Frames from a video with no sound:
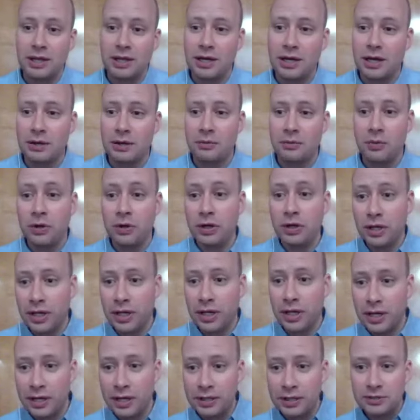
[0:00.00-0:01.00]
And then I
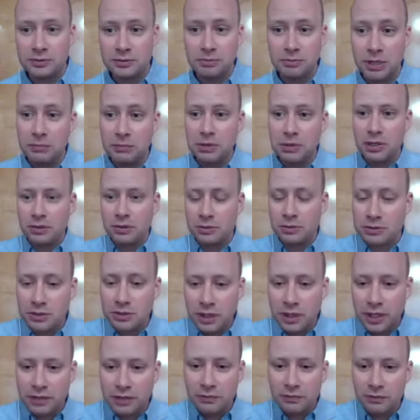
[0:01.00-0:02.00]
realized maybe there was a
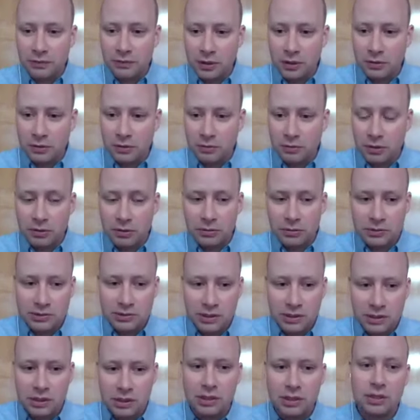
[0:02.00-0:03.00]
life event, whether it was
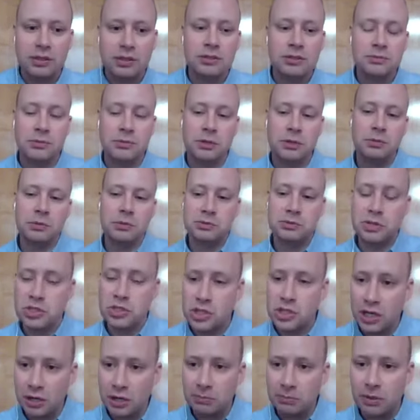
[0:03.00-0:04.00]
kids, maybe it was a
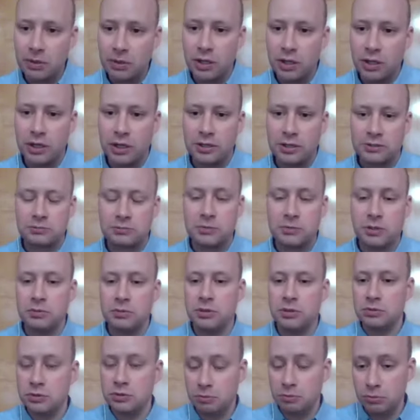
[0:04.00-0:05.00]
job loss, maybe
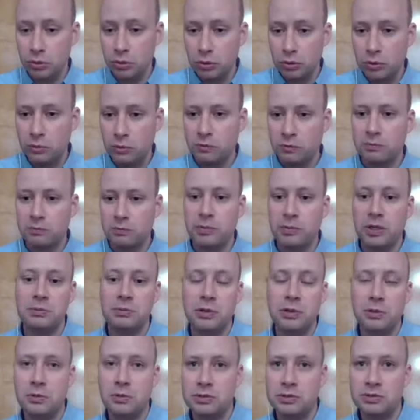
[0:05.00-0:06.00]
it was a move,
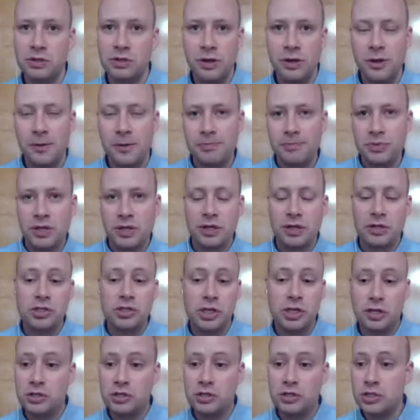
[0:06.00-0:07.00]
maybe it was a
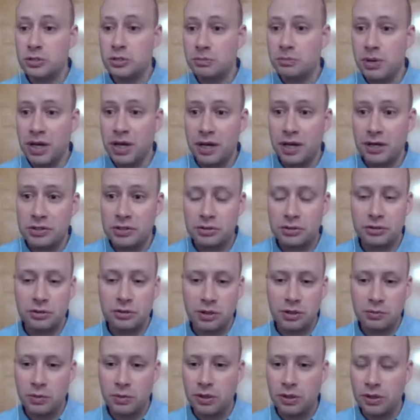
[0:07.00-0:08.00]
change in passion
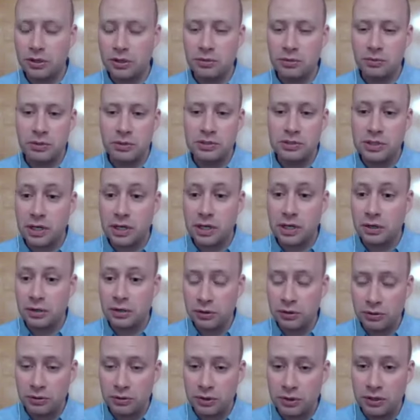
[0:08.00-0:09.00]
or they wanted to retire
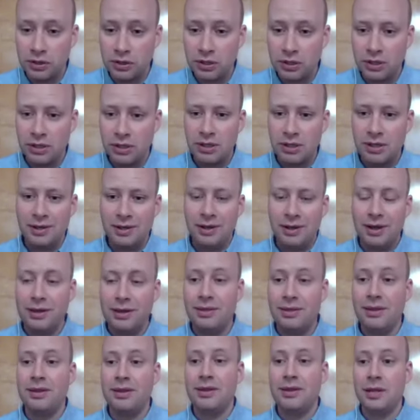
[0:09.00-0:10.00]
early
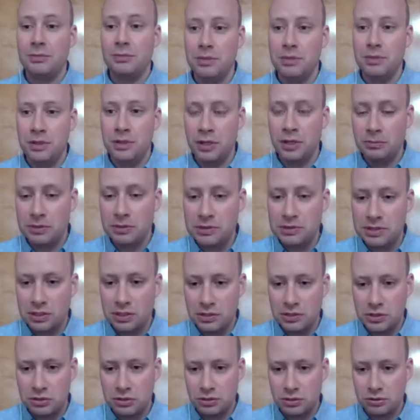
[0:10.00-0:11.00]
and then they became
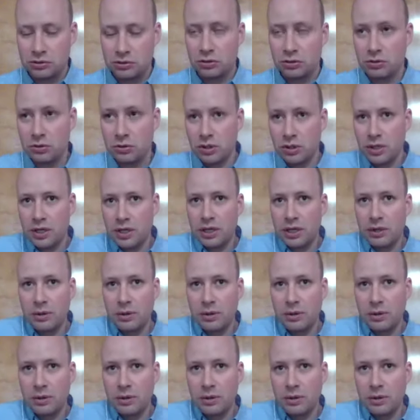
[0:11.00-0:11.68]
intentional. So